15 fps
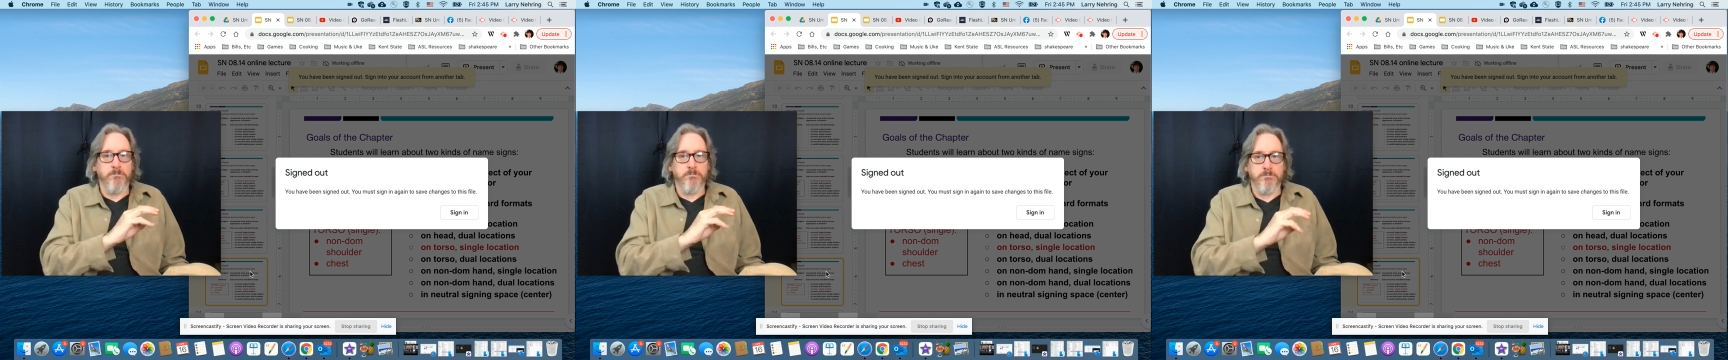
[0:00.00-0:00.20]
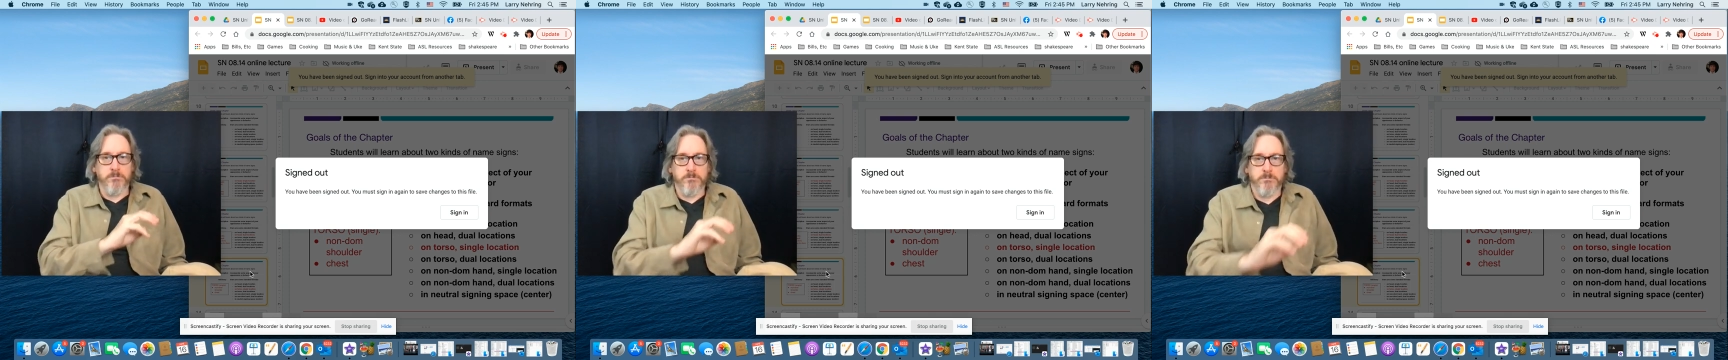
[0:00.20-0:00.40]

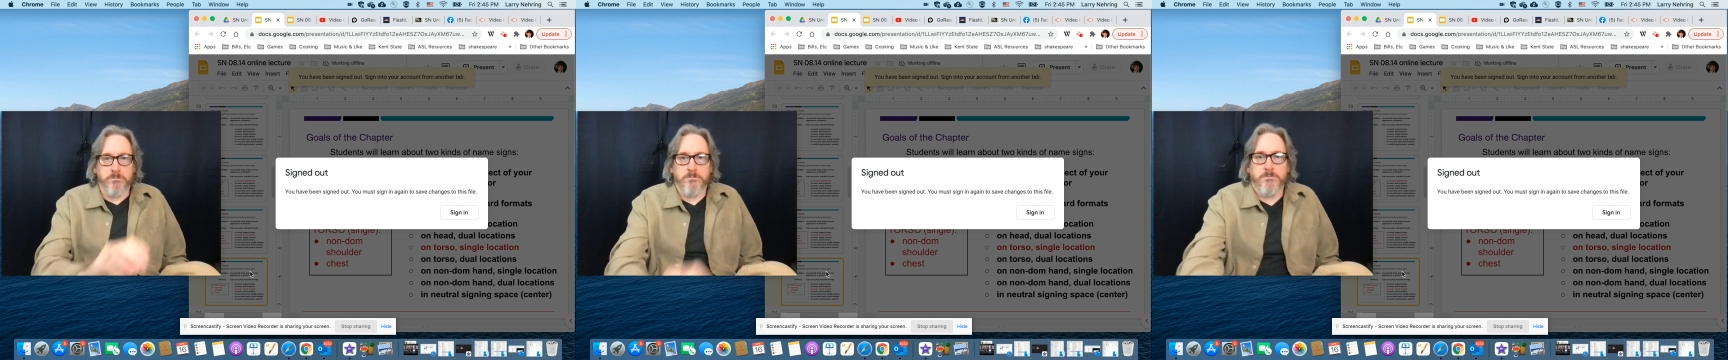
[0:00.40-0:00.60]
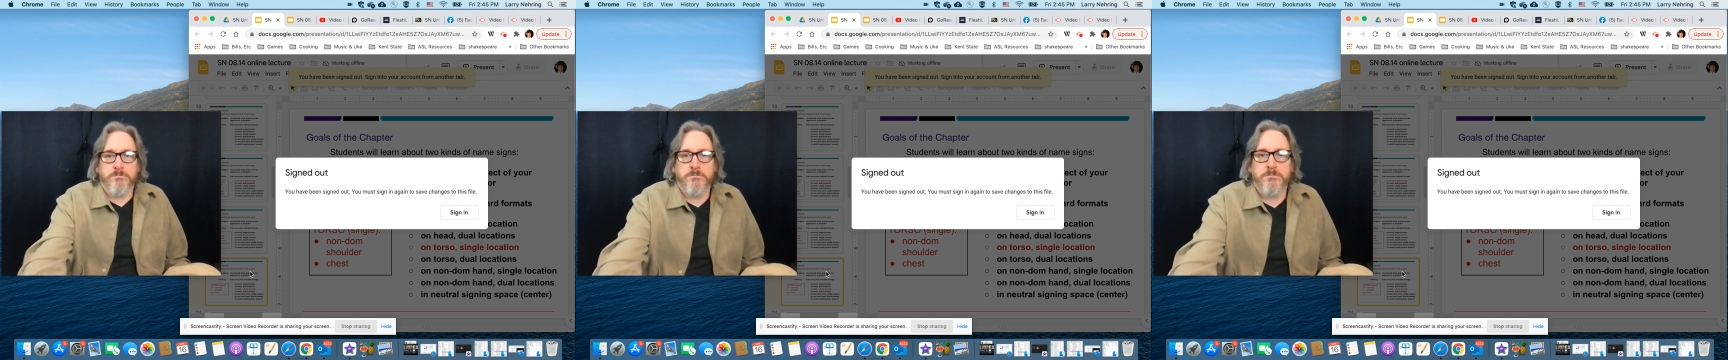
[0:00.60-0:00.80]

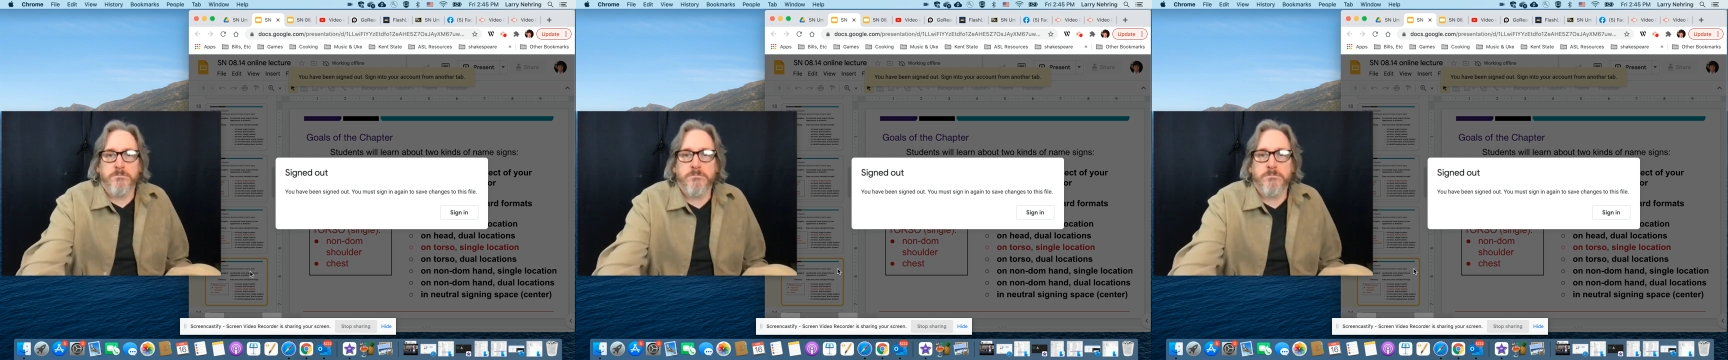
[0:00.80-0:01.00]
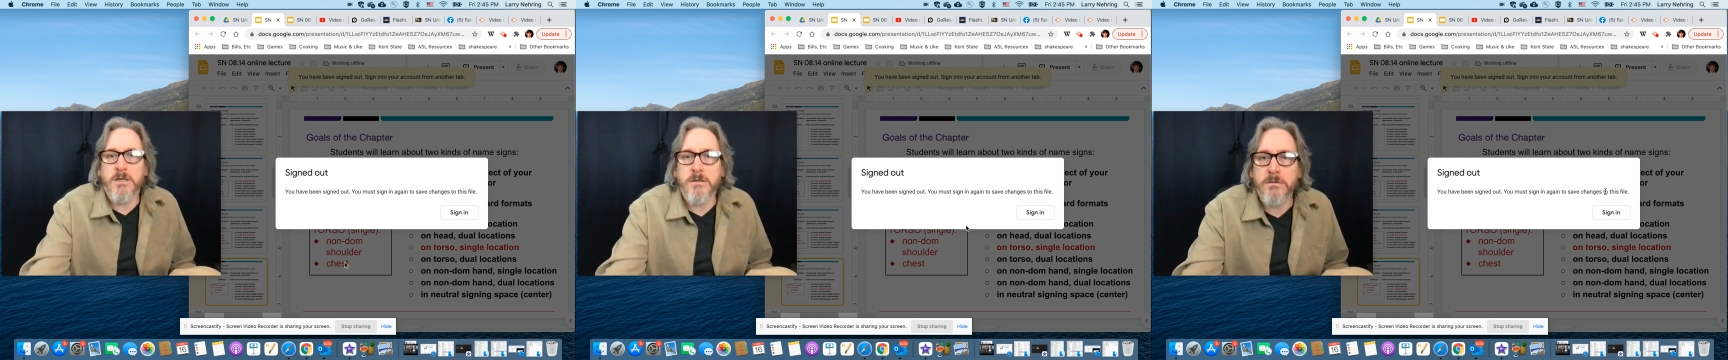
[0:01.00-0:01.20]

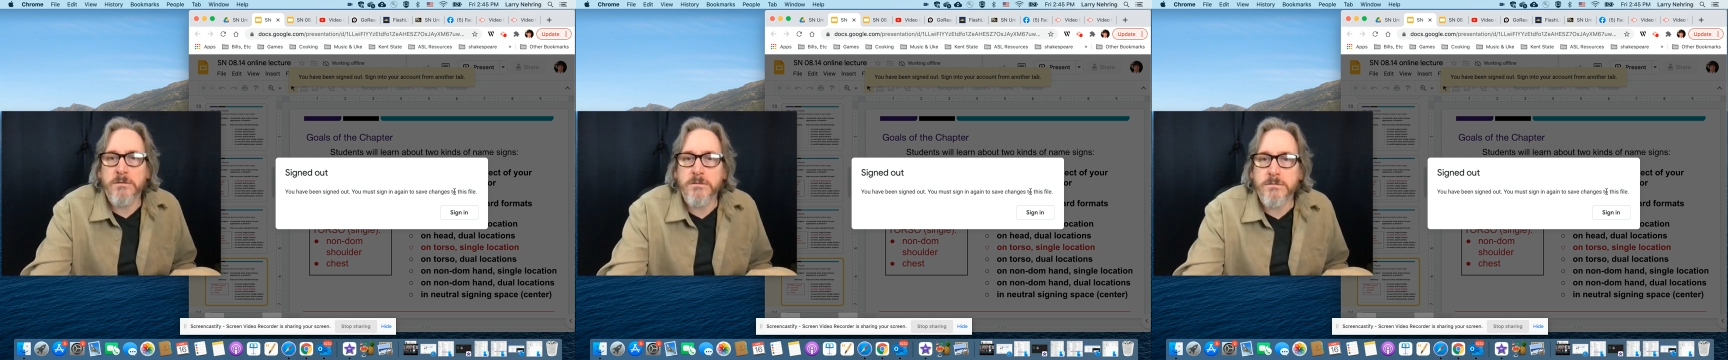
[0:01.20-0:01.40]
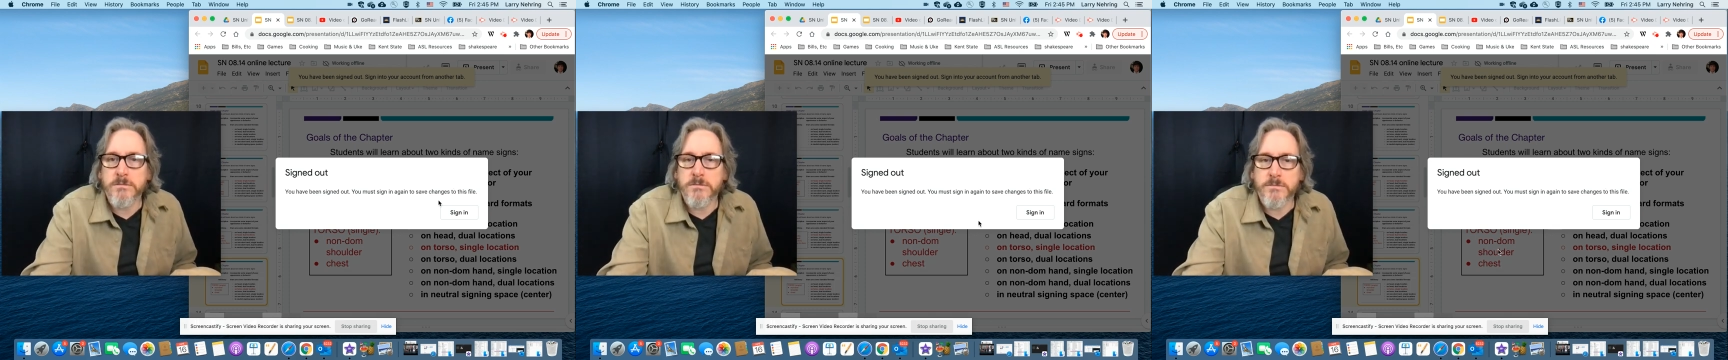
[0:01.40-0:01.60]

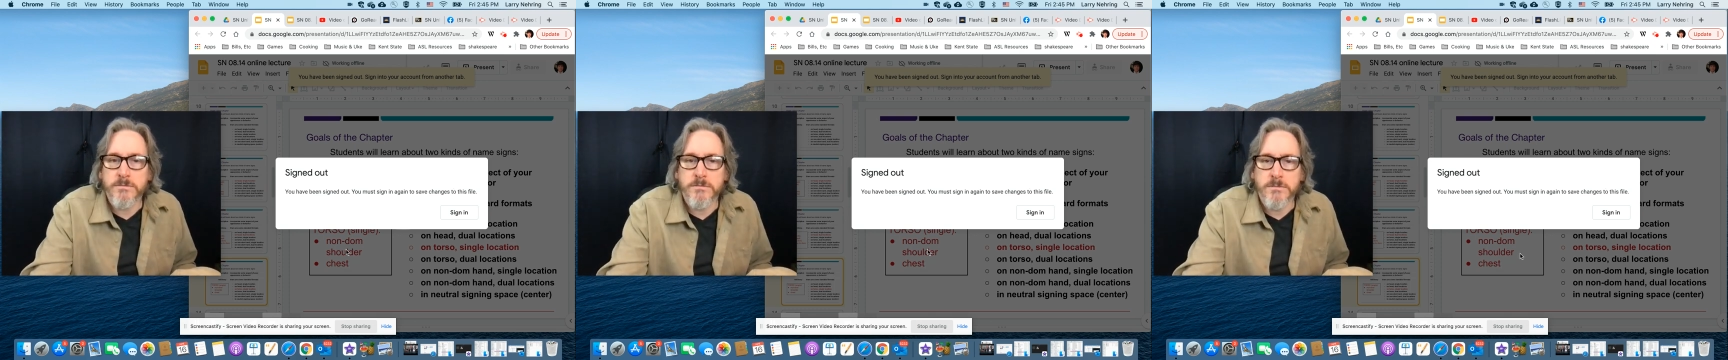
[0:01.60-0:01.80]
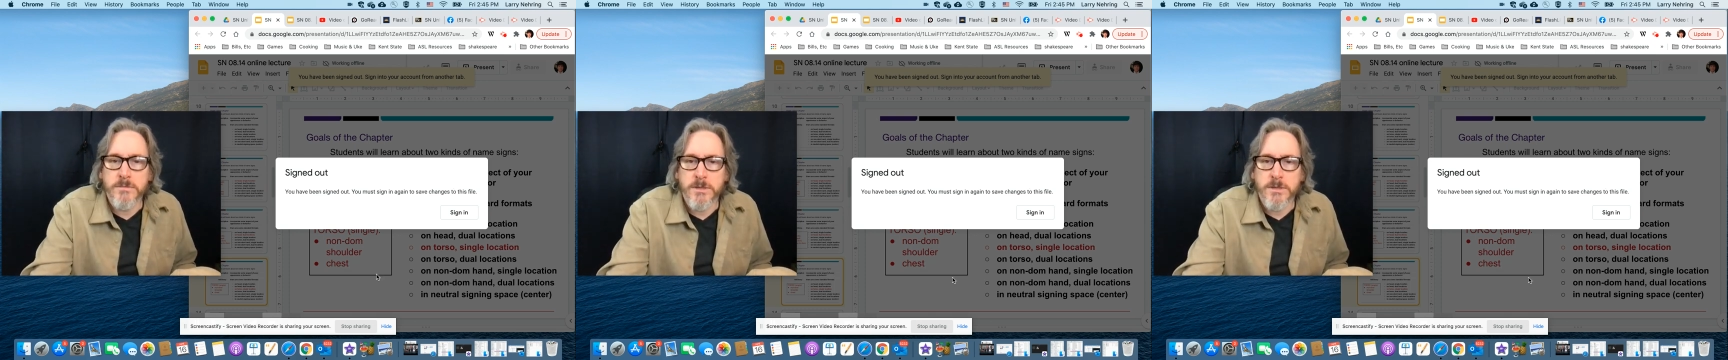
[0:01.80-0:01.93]
[no speech]